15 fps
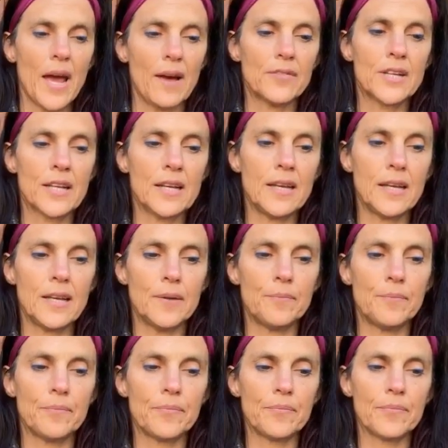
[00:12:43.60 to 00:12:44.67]
we have to
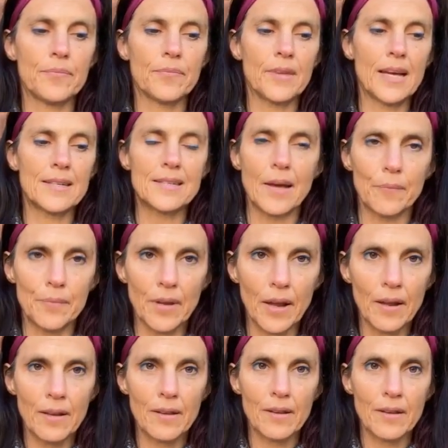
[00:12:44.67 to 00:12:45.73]
keep
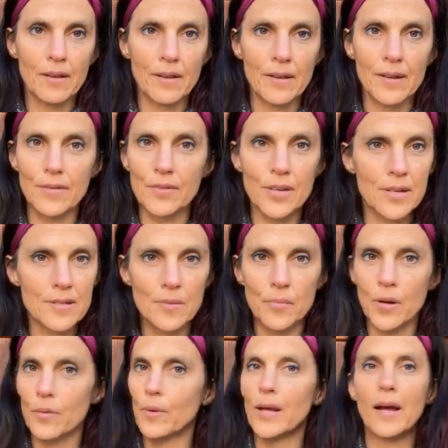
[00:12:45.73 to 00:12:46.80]
attempting. And if it
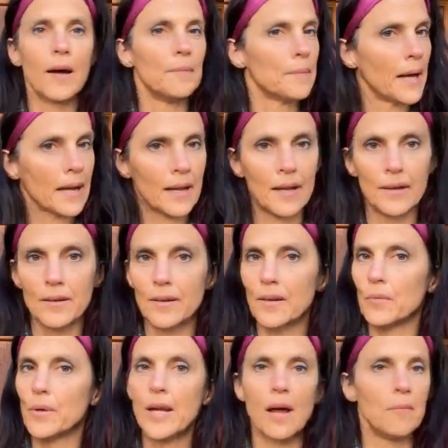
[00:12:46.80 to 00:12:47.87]
doesn't work, we come back in
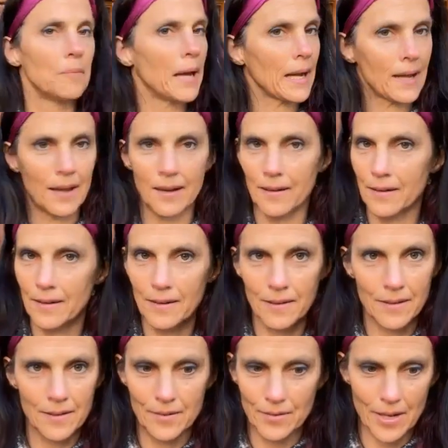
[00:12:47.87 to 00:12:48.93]
and we come back in.
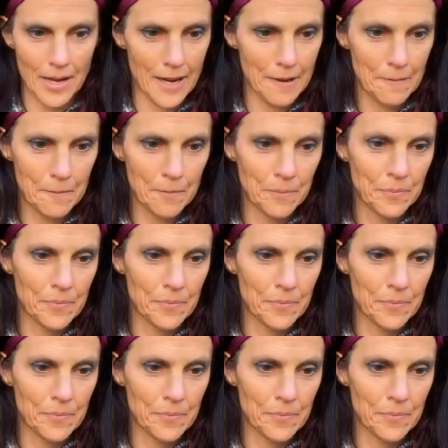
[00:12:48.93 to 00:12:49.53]
Okay.